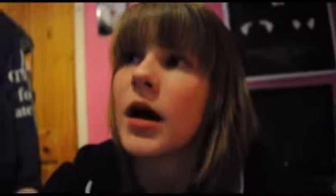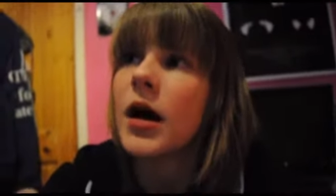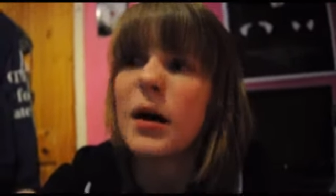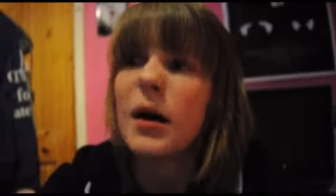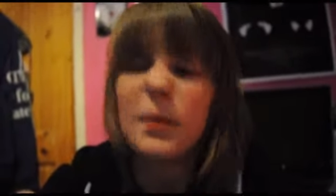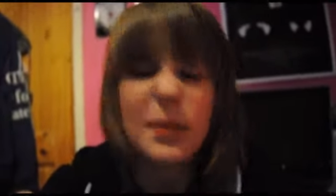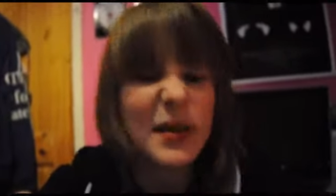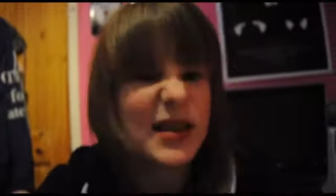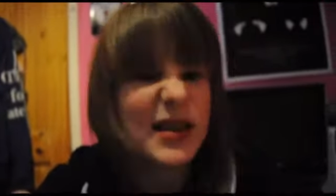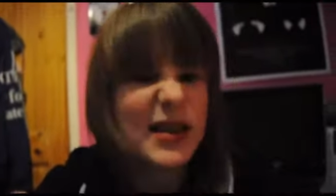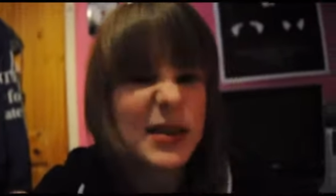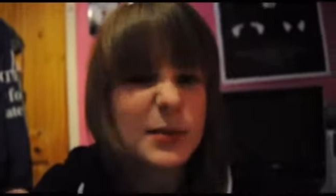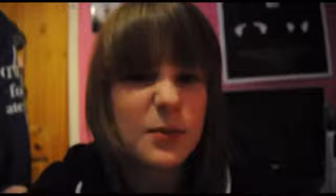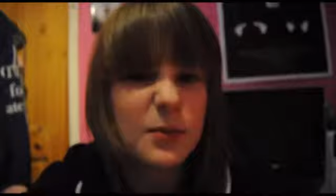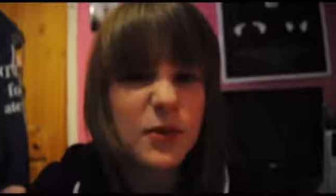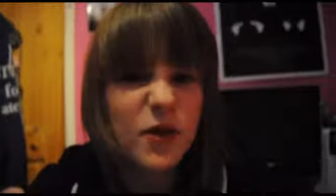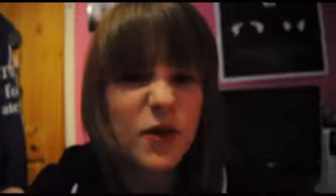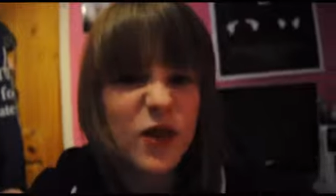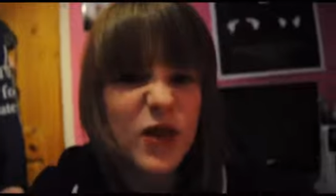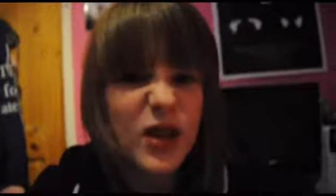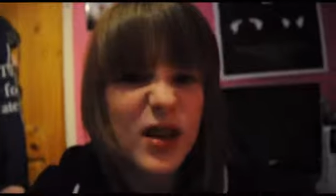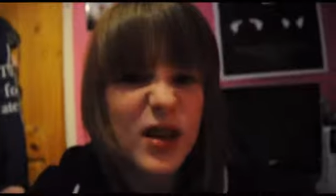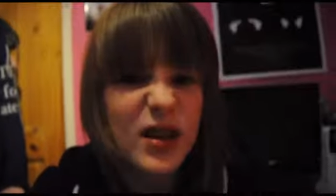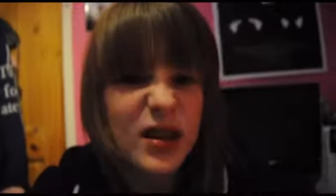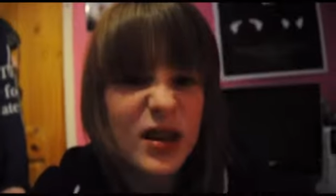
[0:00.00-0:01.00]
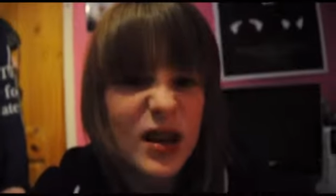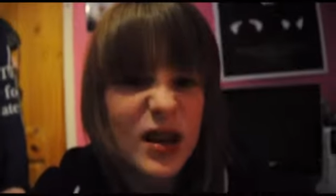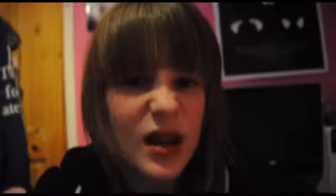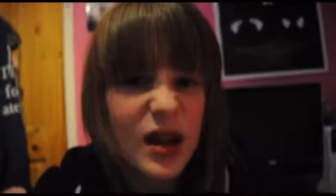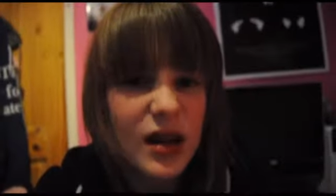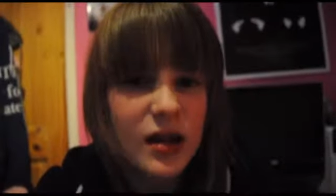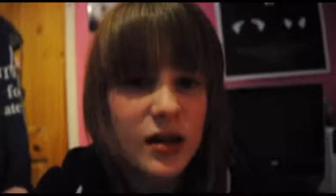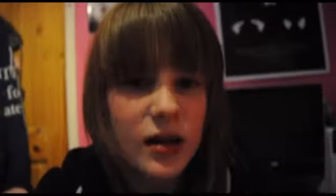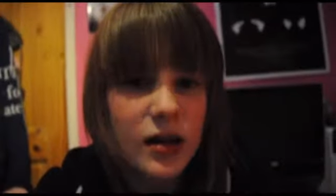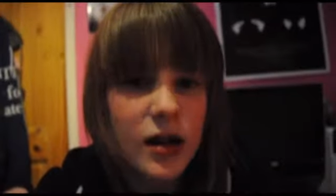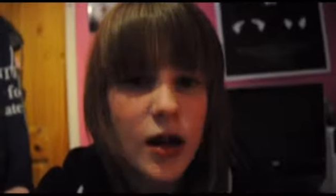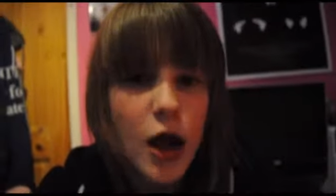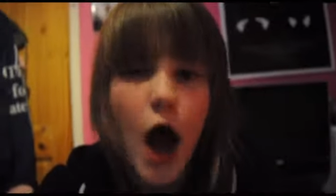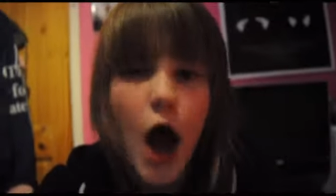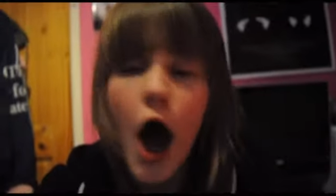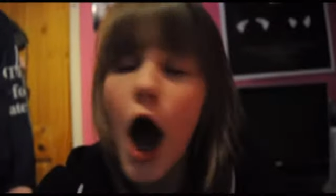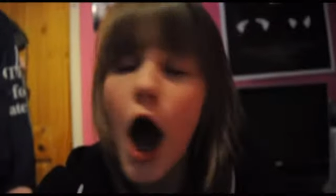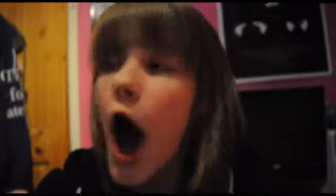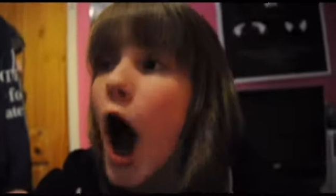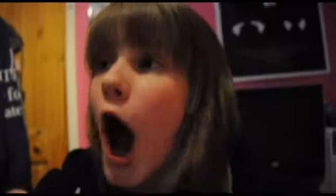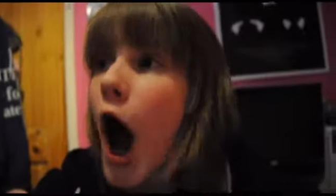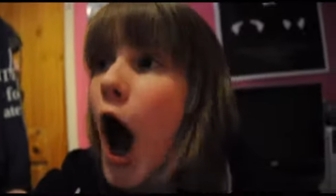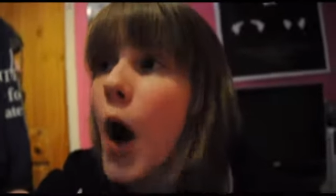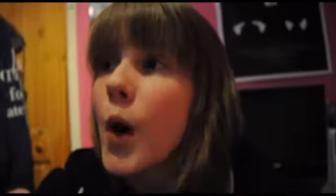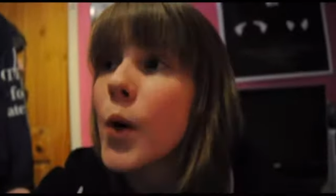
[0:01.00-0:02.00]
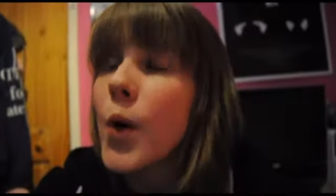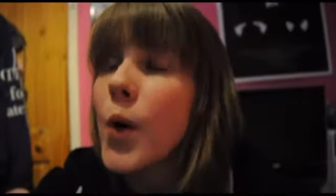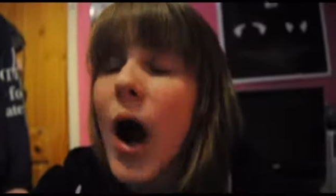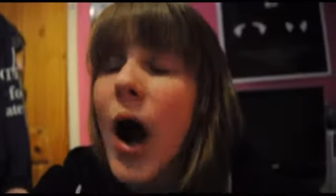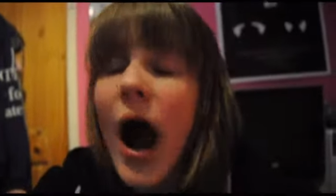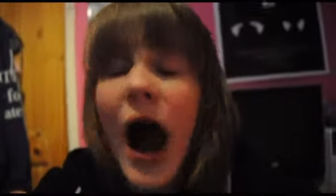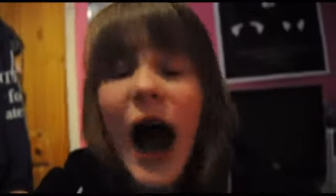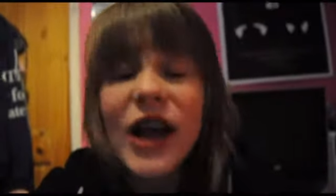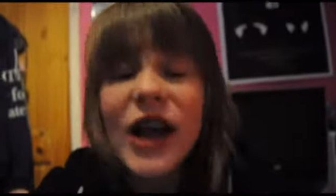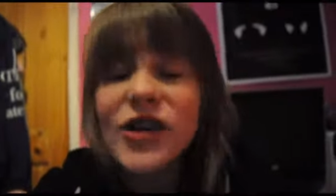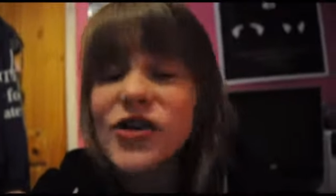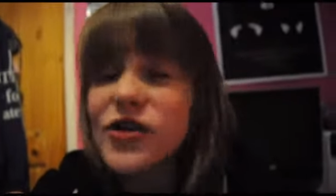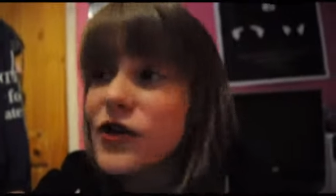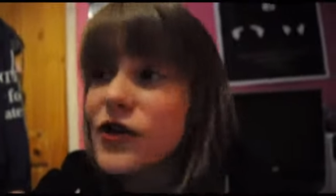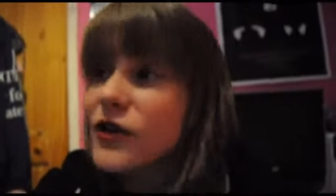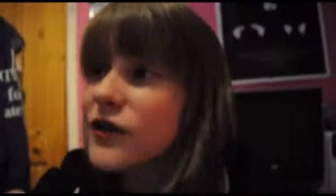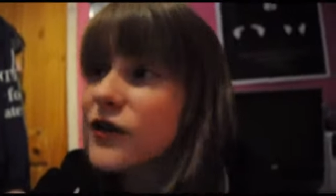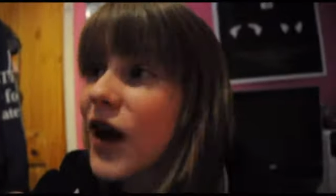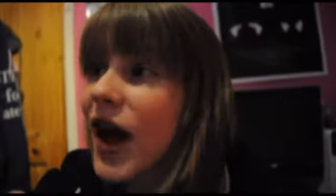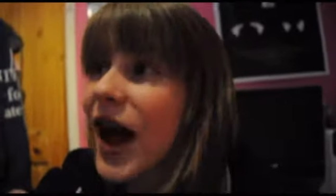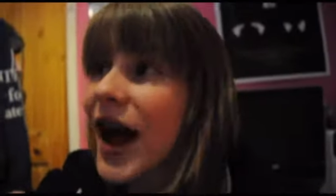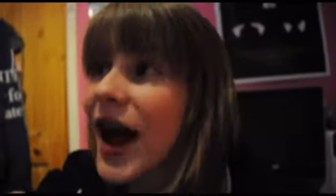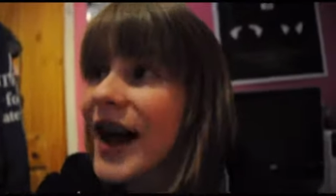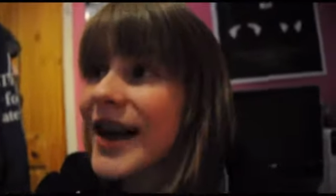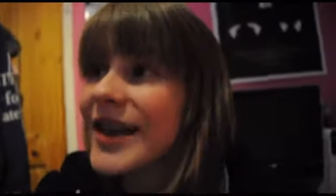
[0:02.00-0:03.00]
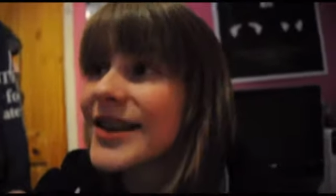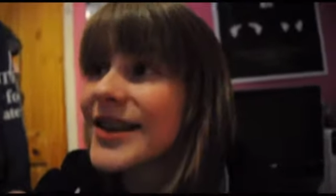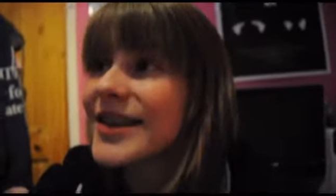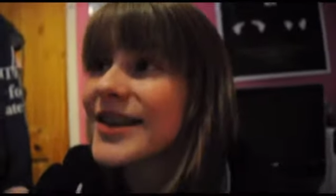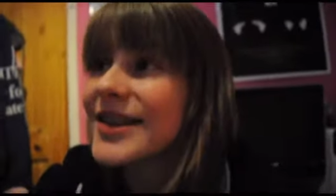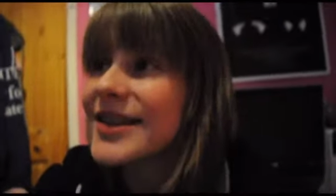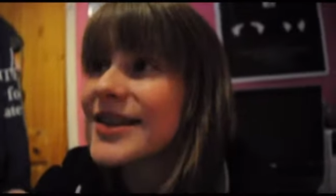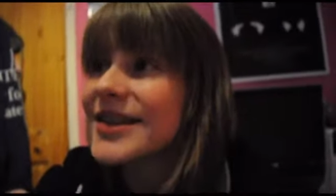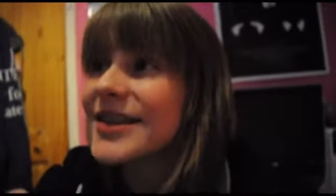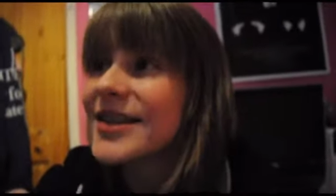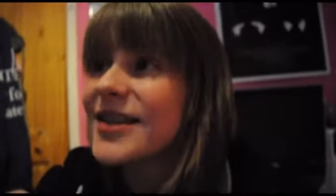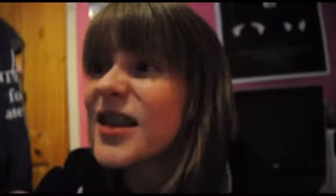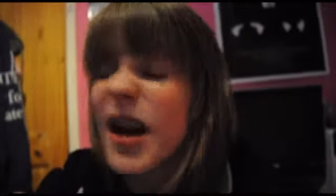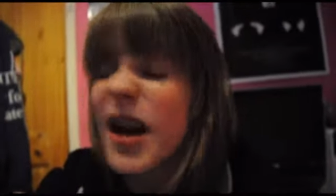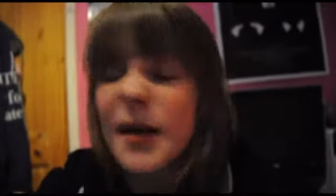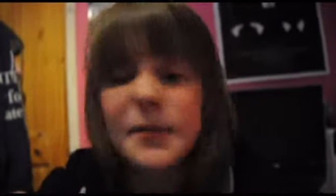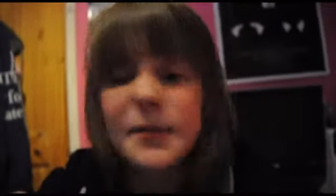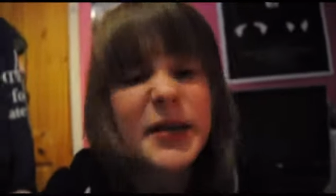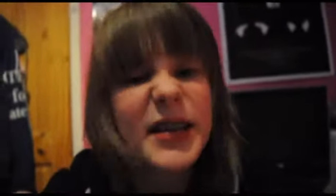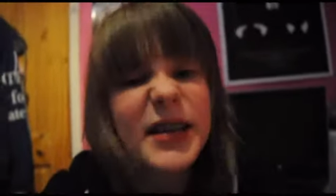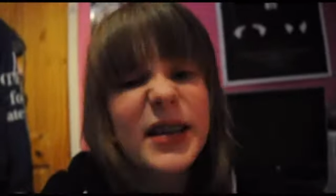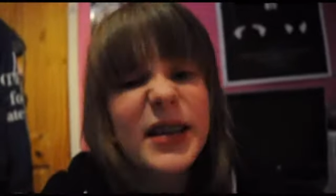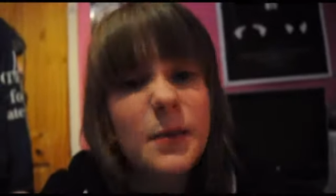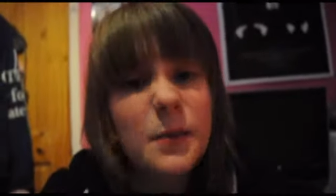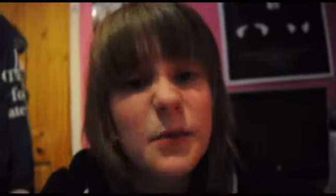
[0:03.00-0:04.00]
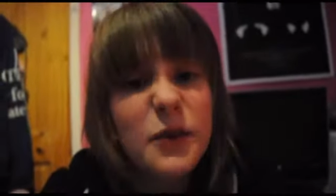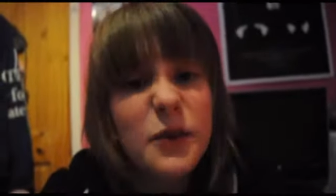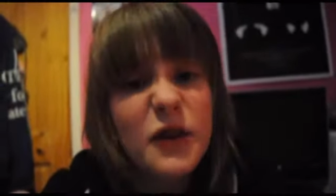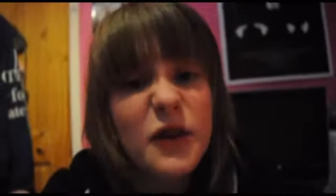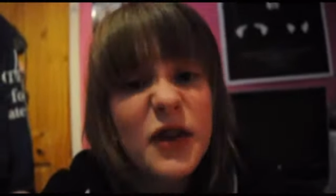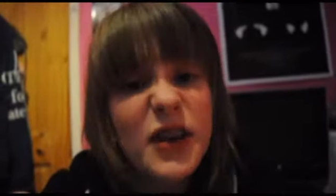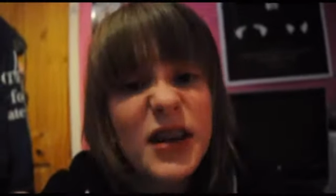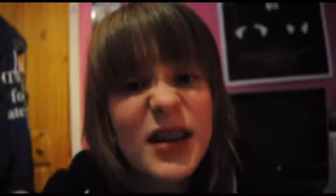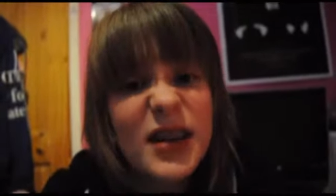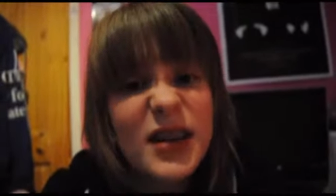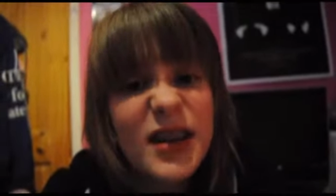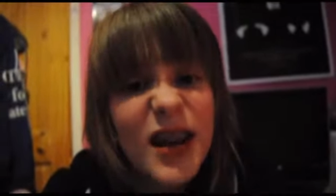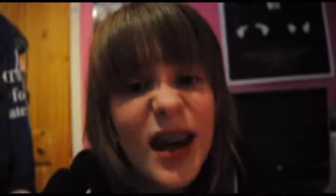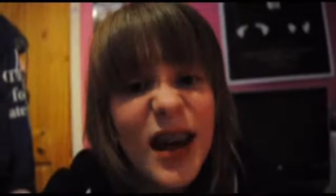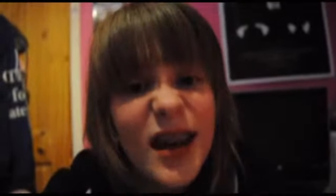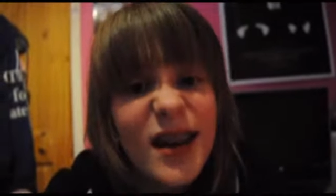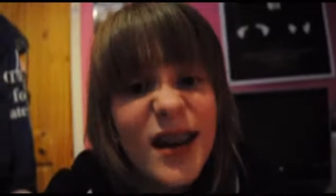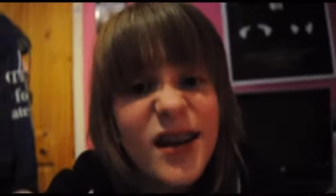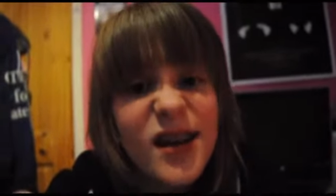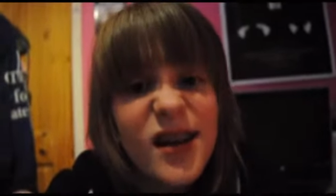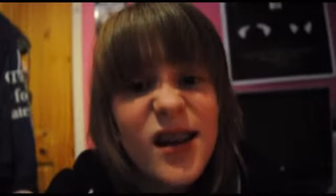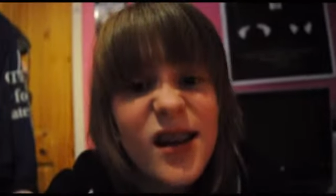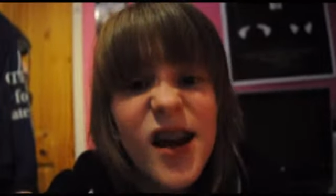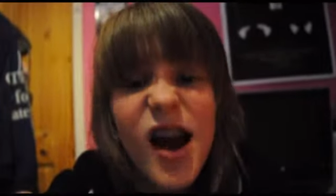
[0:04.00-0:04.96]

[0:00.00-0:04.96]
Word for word: I'll play Sims 3 instead. Oh, I should revise. I'll play Sims 3 instead.